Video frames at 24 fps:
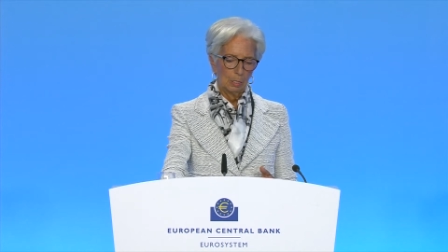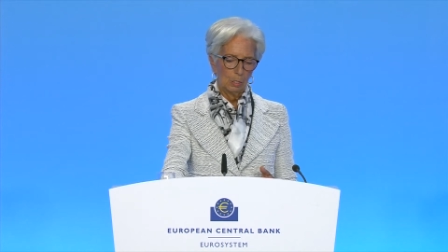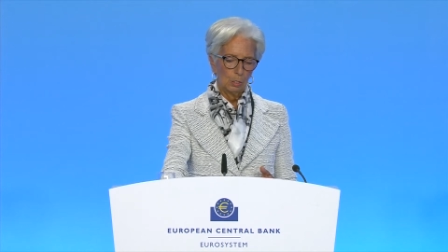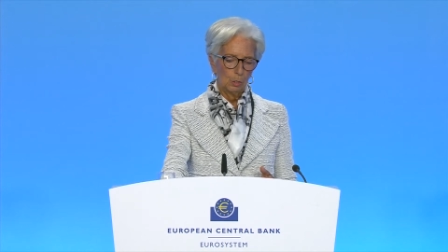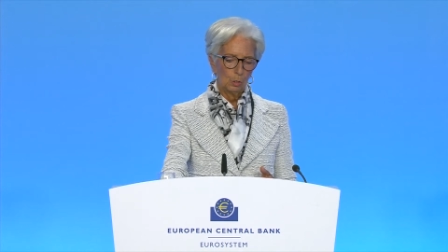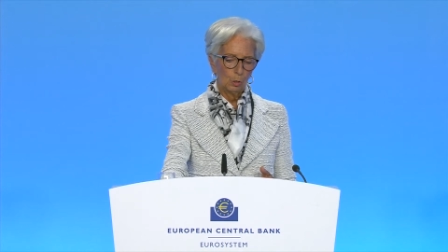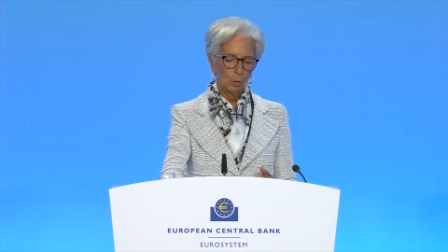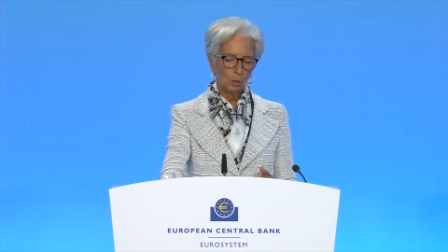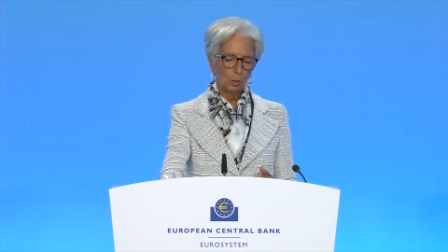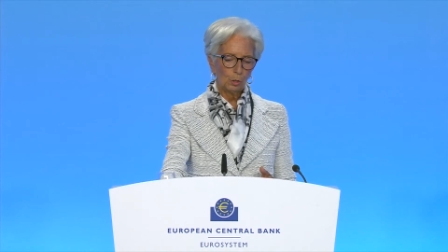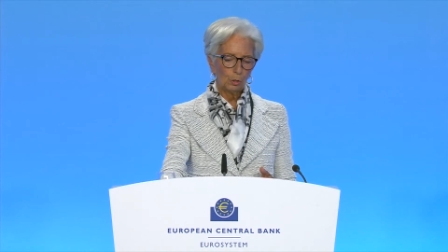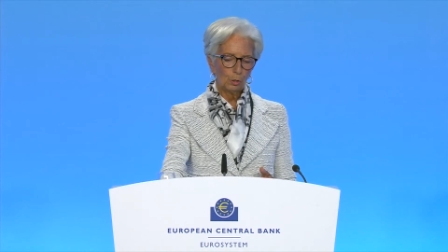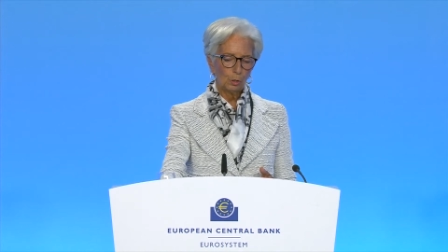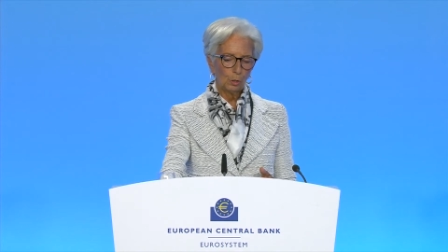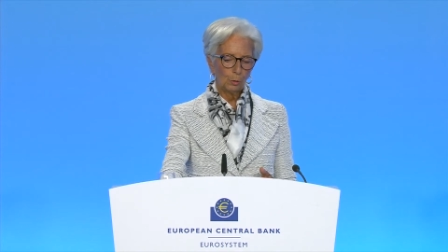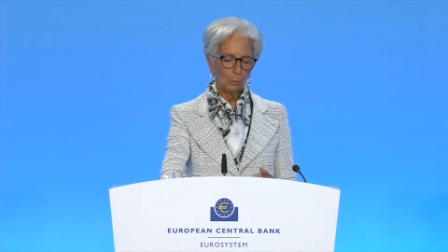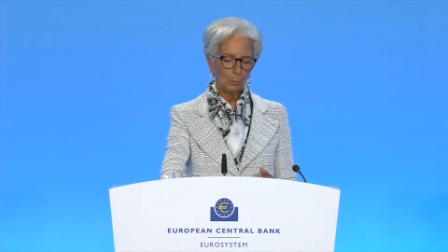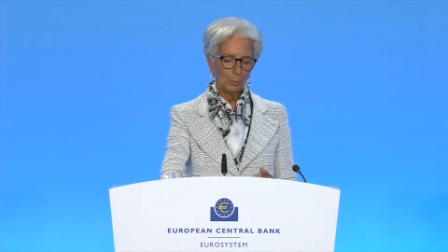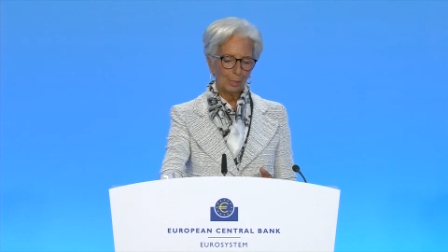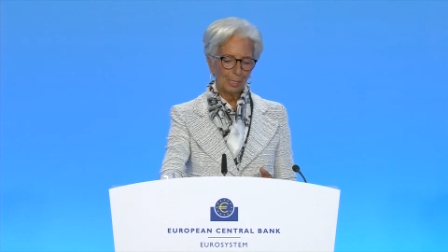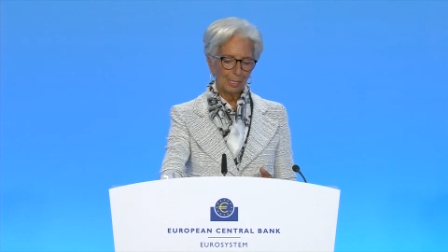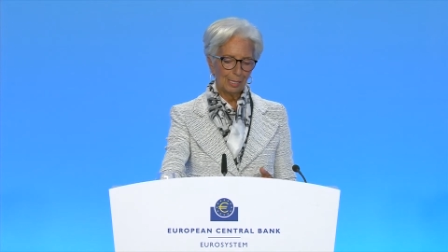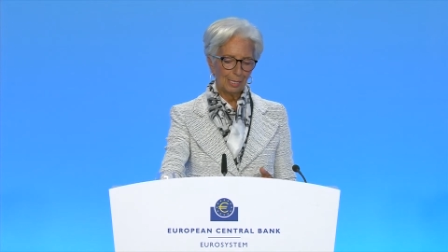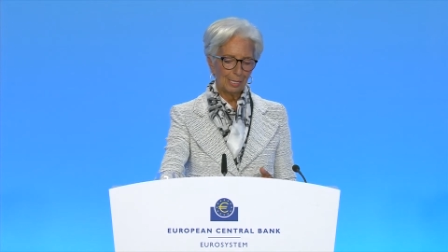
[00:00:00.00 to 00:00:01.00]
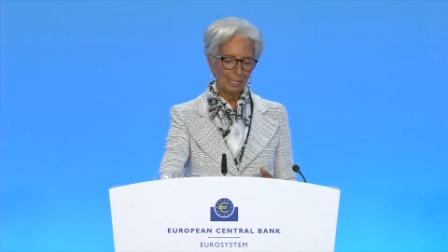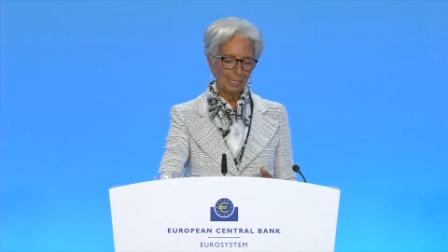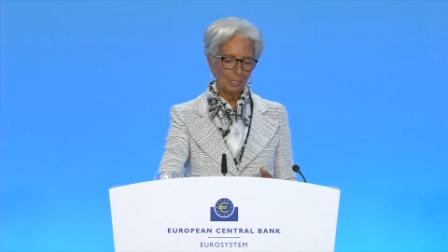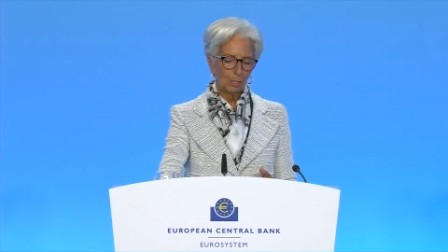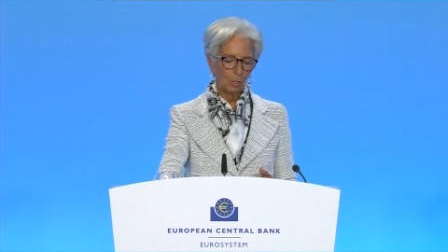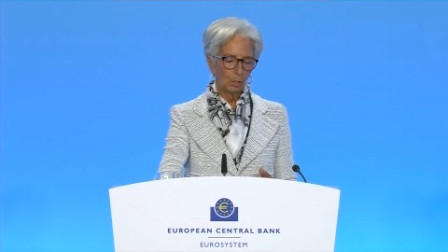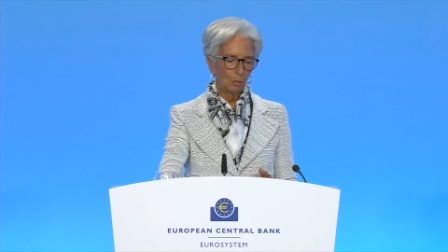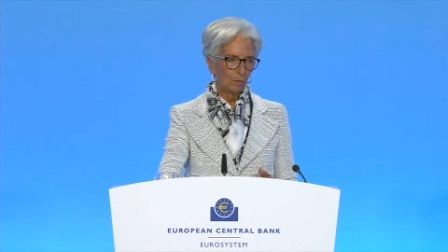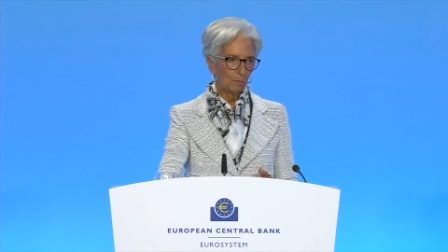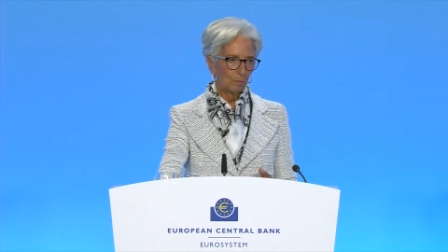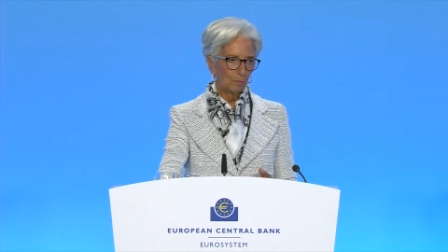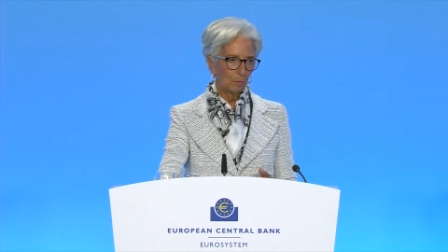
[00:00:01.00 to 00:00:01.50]
no longer rely
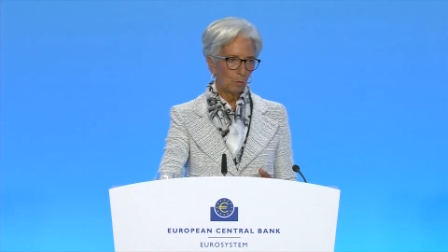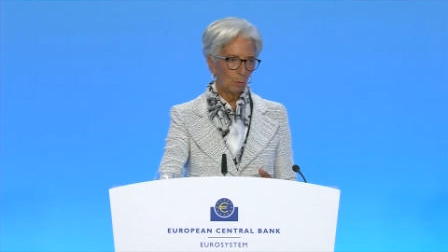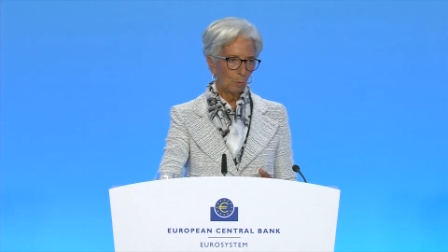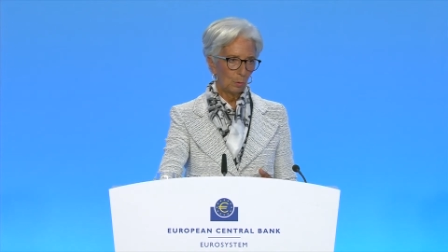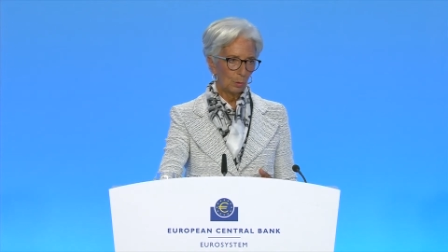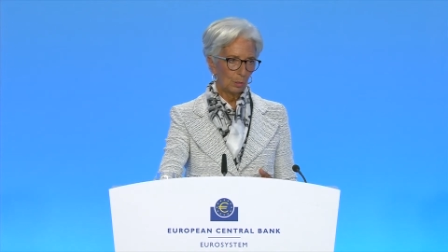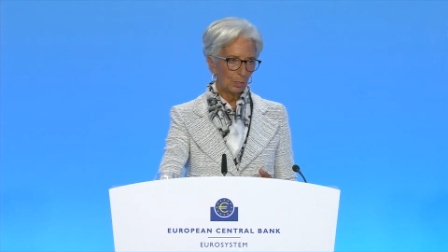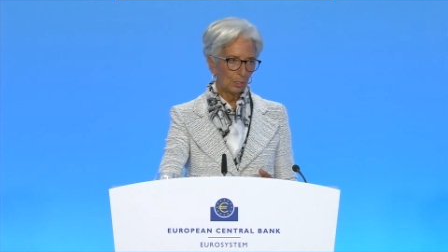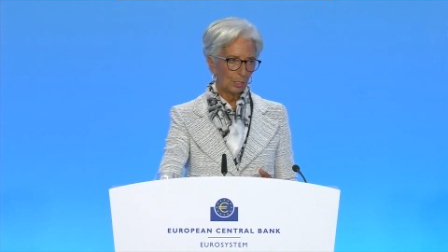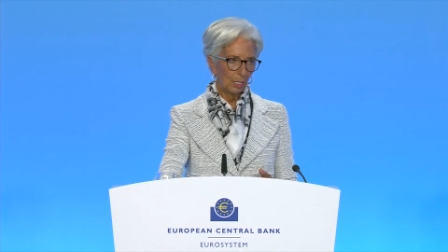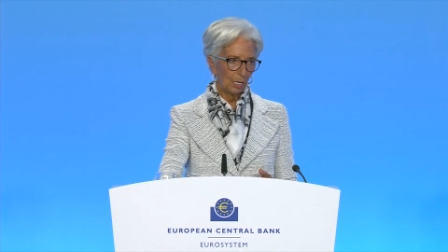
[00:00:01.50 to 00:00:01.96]
on forward